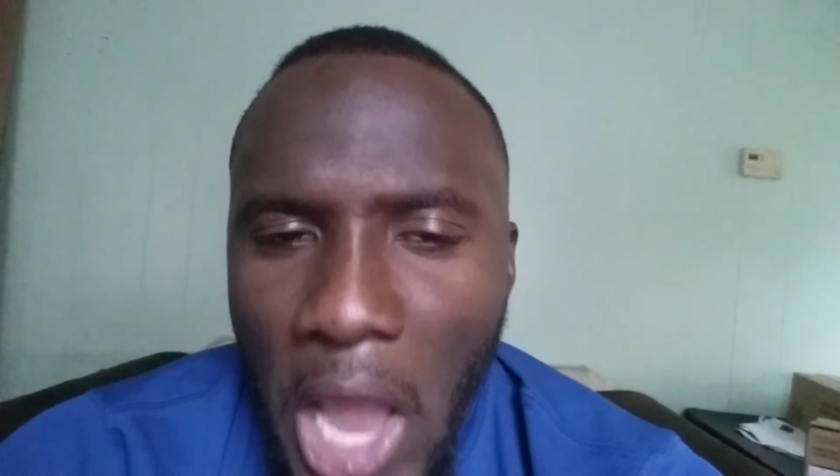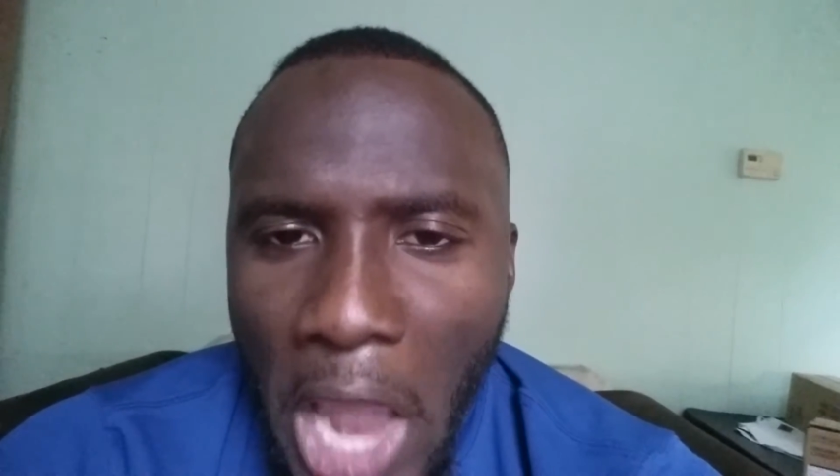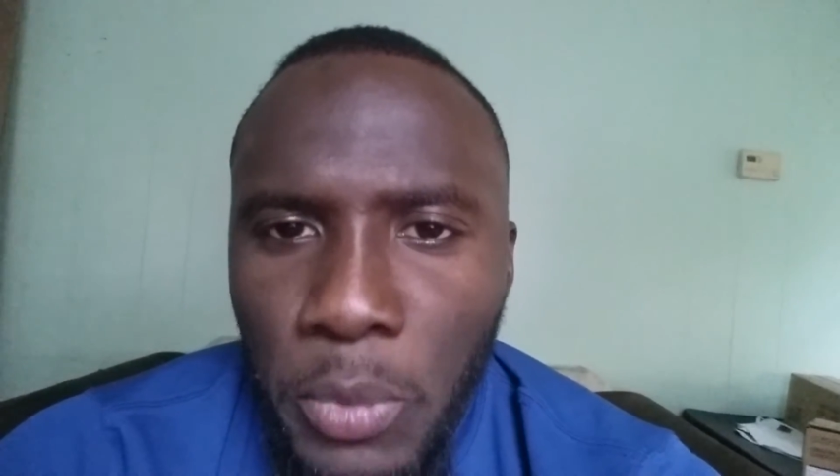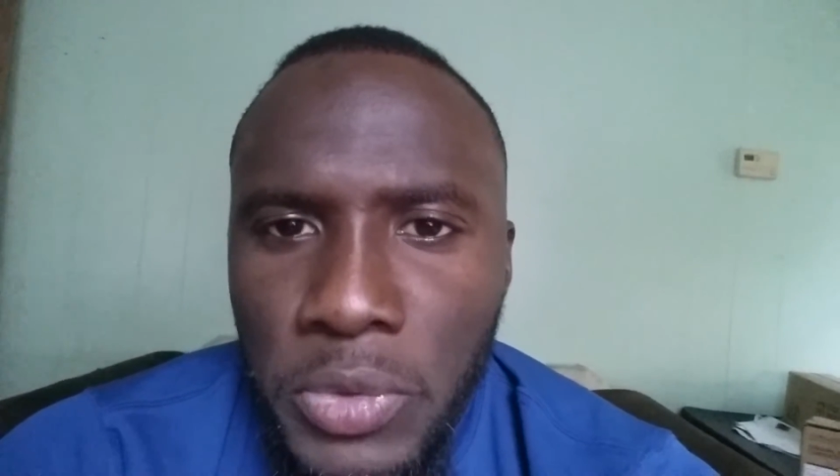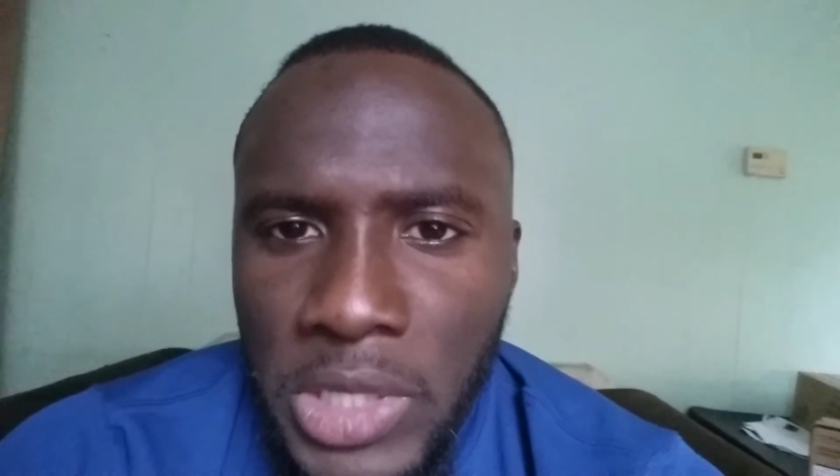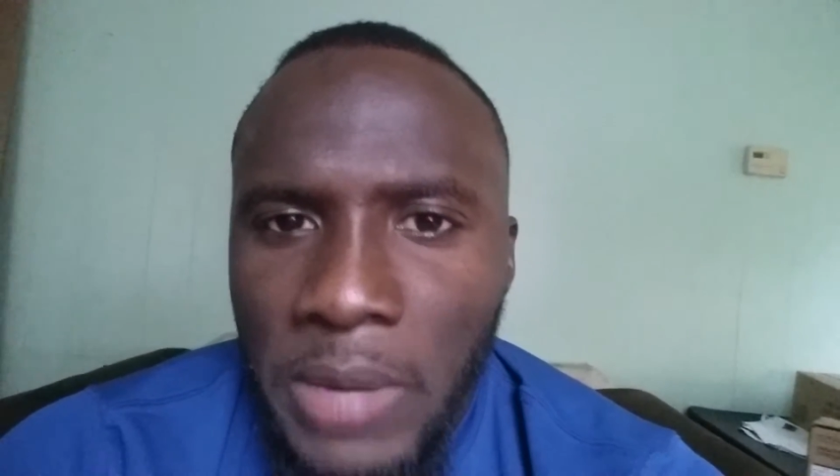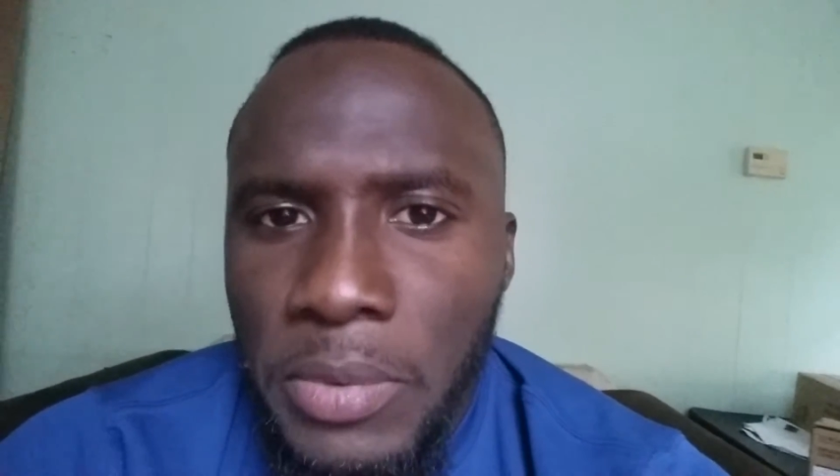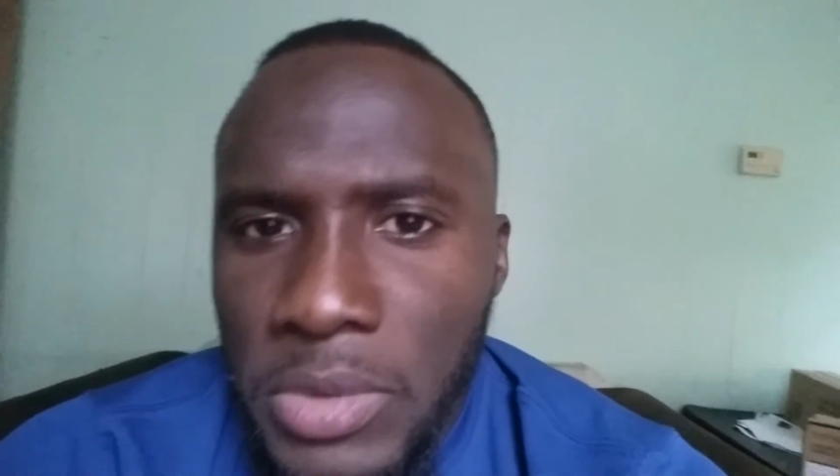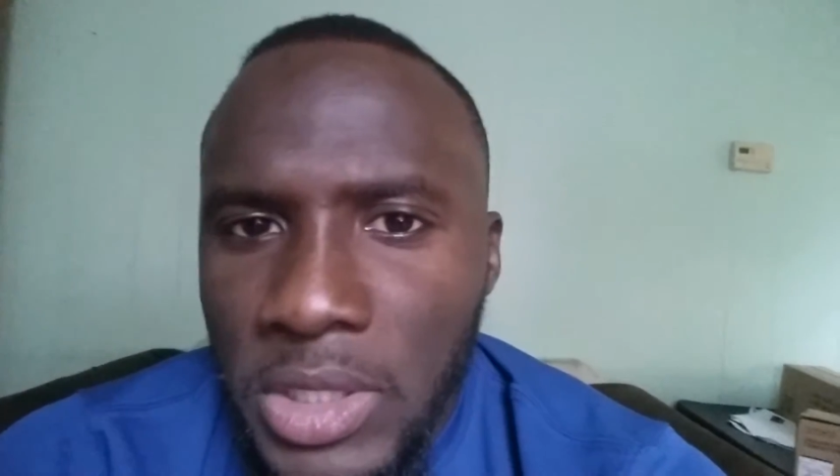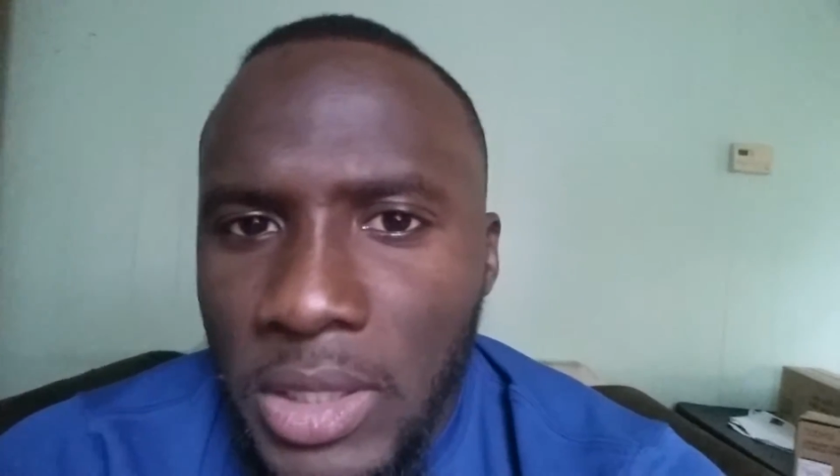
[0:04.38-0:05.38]
I was
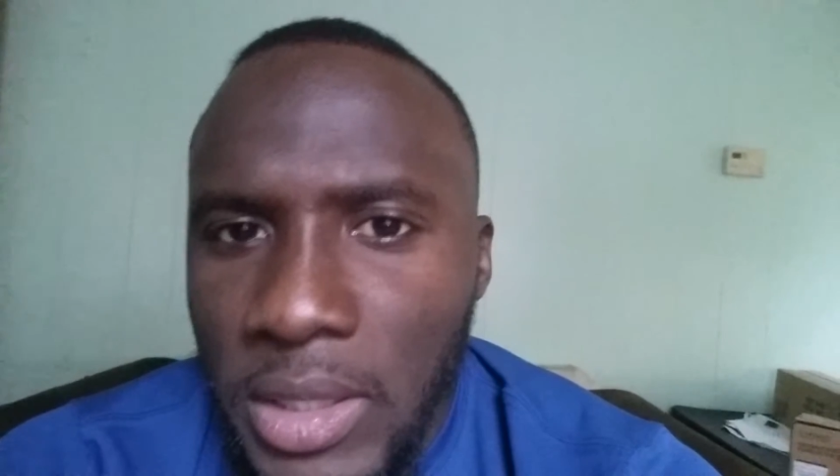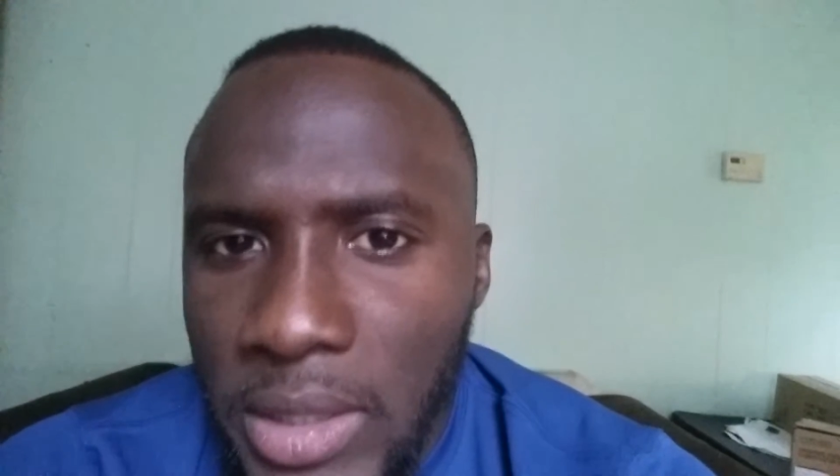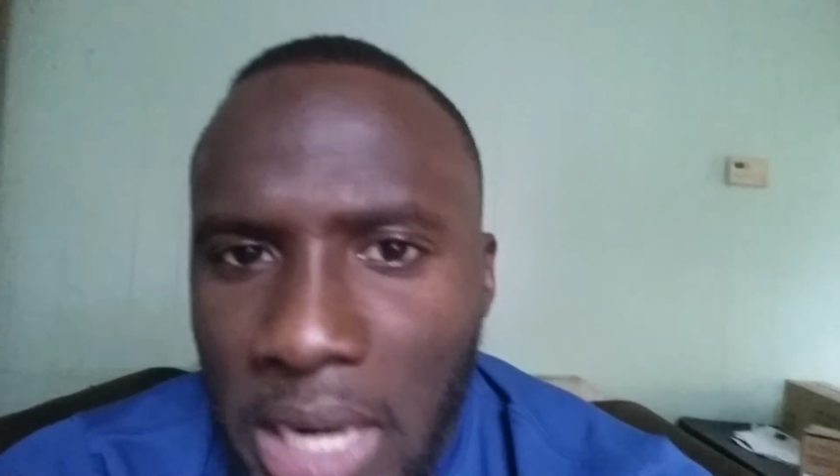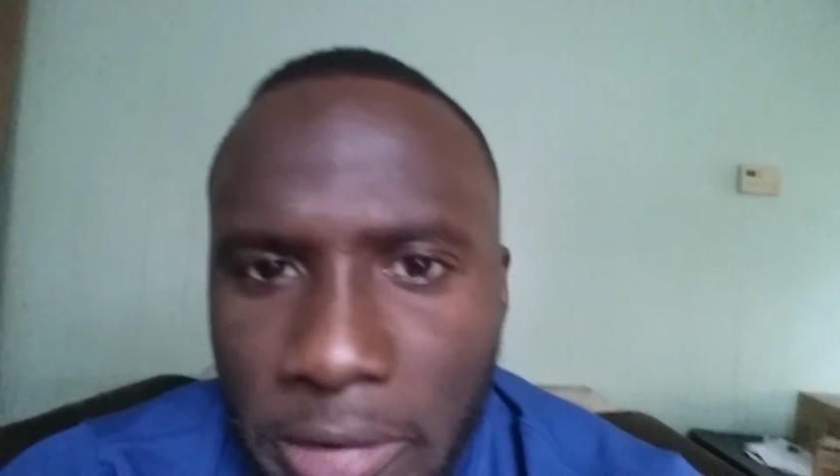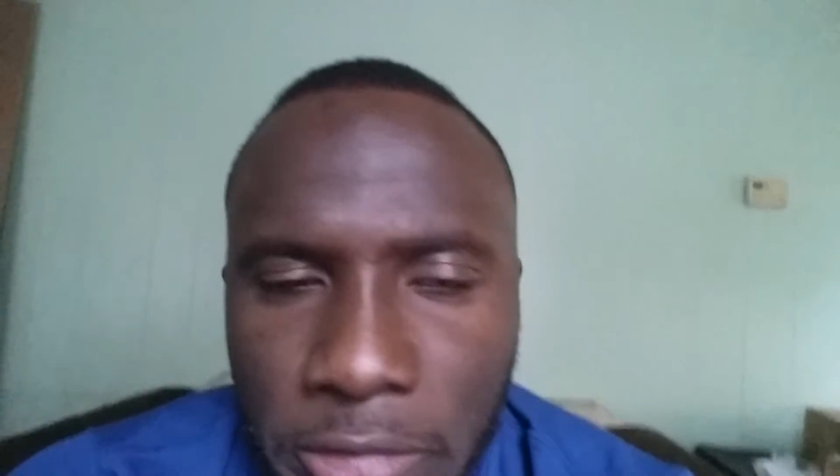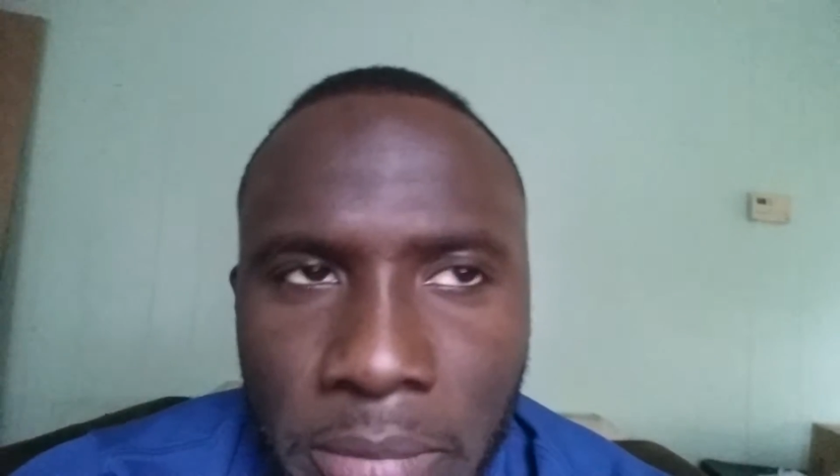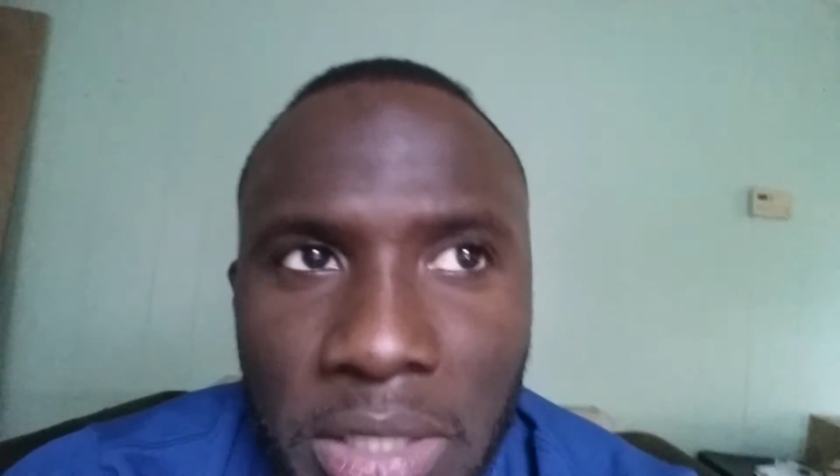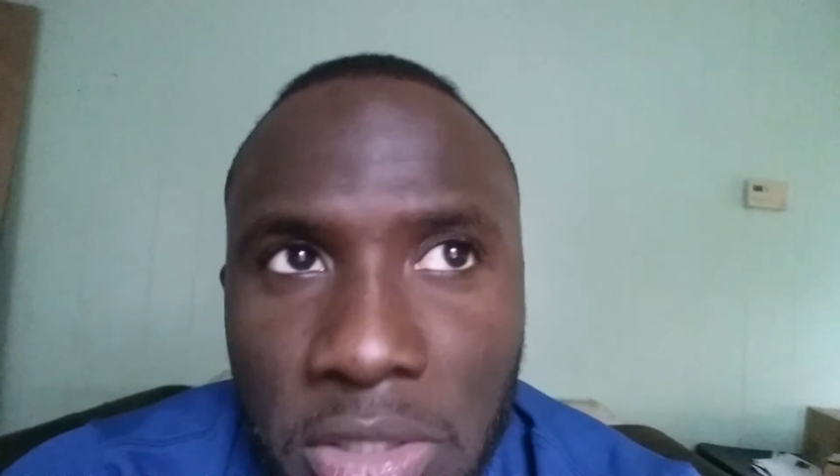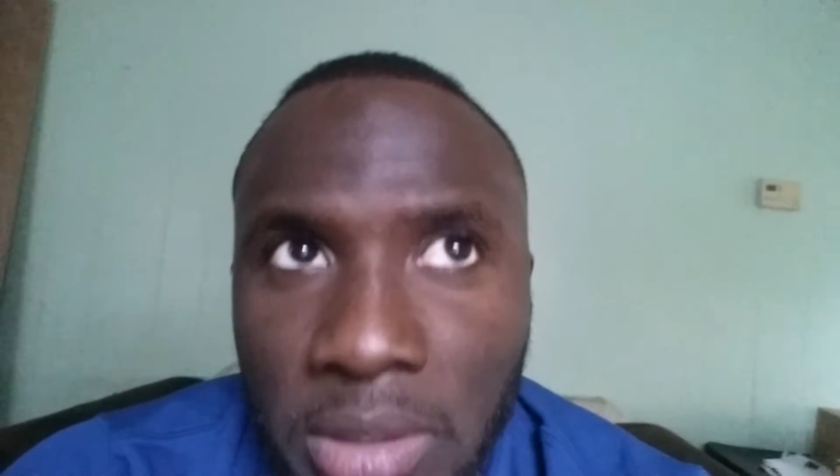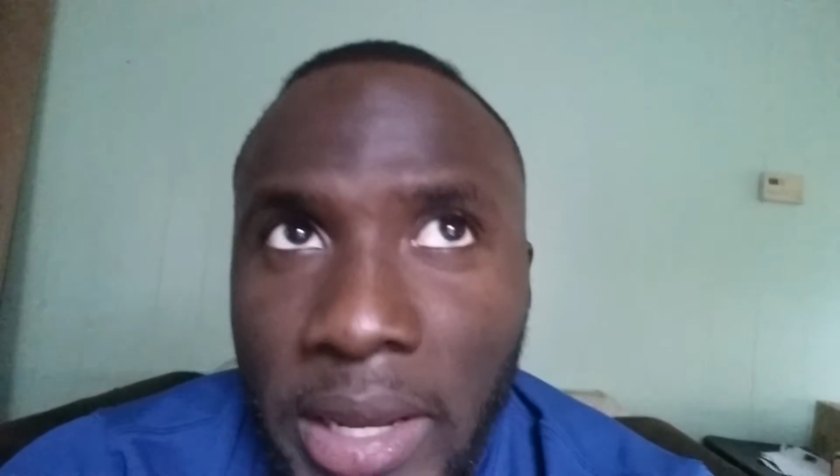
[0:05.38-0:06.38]
able to get
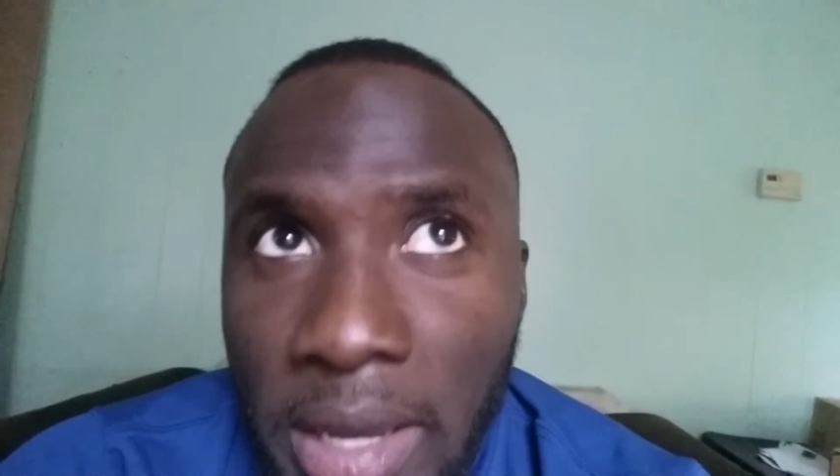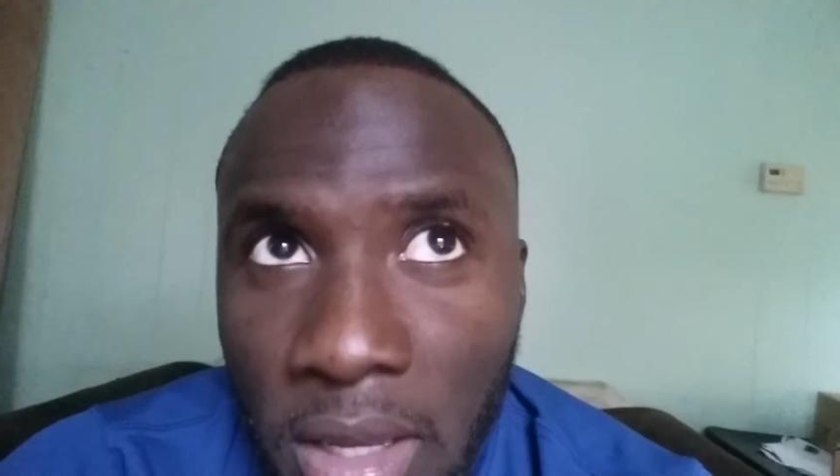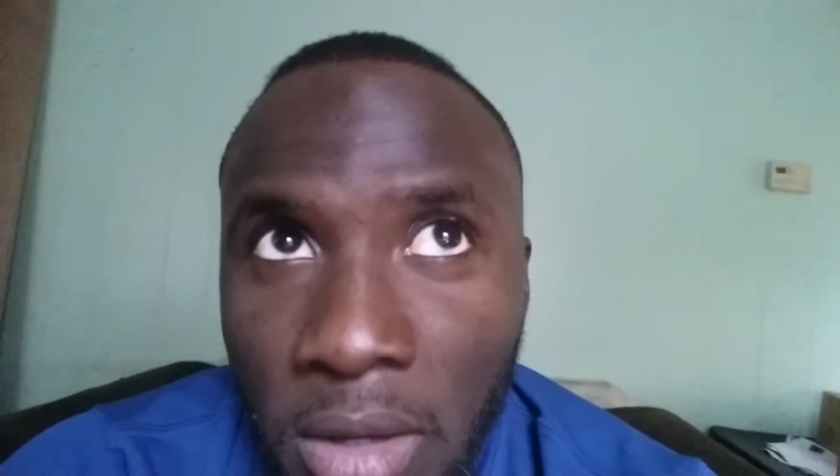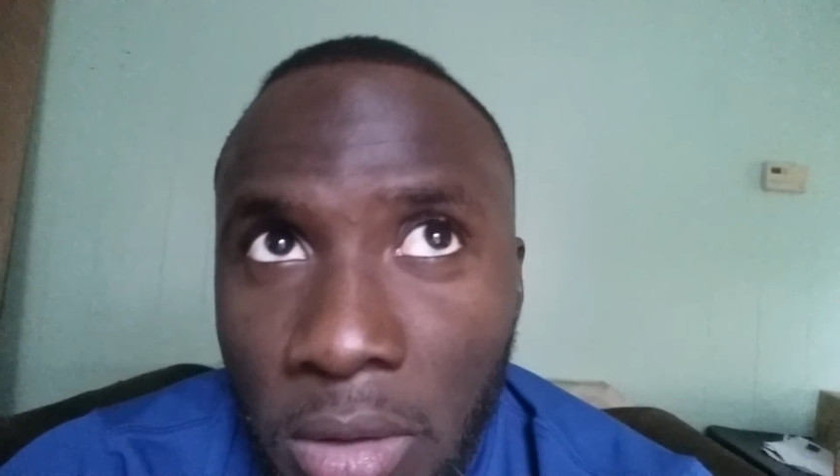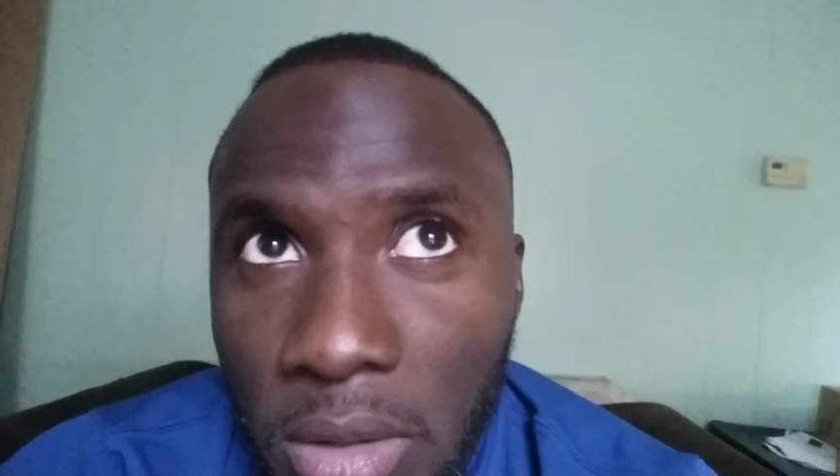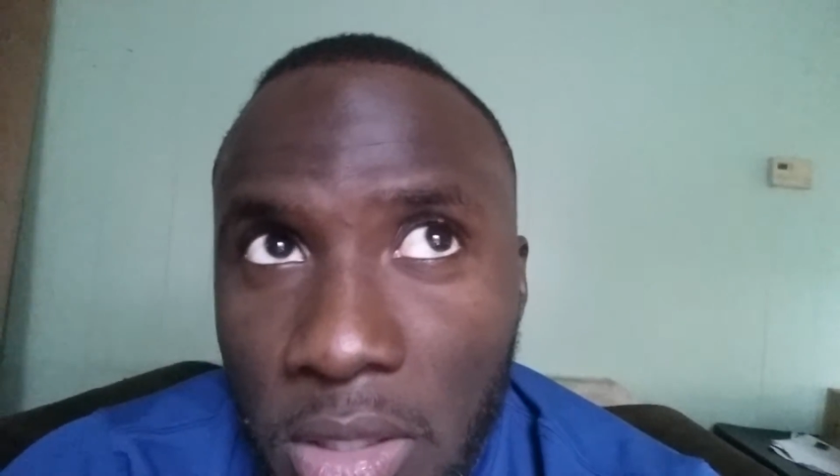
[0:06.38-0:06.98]
confirmation that hell